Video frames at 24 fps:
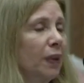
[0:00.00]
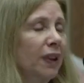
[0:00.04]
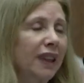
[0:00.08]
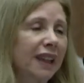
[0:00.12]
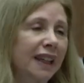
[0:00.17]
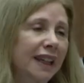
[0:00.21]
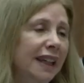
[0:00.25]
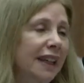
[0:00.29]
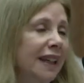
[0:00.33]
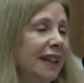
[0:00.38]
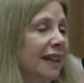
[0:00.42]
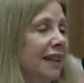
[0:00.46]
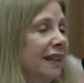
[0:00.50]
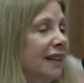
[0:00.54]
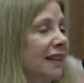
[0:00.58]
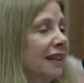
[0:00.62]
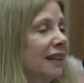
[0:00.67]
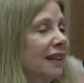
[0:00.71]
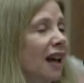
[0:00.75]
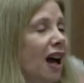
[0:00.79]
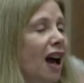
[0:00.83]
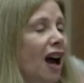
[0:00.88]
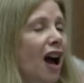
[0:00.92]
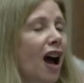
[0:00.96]

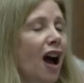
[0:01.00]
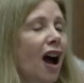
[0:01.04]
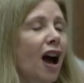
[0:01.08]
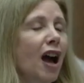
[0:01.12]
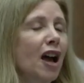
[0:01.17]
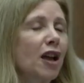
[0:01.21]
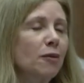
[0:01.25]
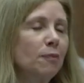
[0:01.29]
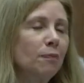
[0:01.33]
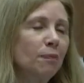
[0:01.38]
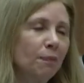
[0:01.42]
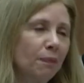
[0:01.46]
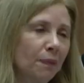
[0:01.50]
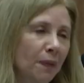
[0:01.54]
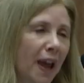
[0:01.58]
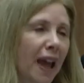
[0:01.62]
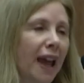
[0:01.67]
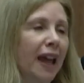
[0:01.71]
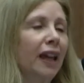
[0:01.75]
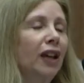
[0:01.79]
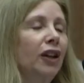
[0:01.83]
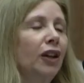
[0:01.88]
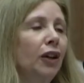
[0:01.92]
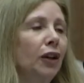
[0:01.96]
Please, I
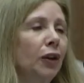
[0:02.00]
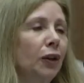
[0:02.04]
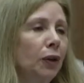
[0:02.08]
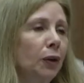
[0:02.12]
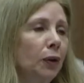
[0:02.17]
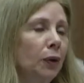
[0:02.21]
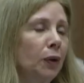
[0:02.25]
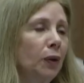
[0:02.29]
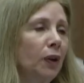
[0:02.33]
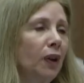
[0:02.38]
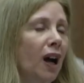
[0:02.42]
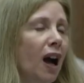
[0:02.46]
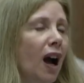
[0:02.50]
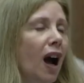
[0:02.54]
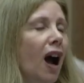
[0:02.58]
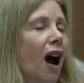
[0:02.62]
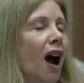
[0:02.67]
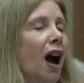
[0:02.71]
beg you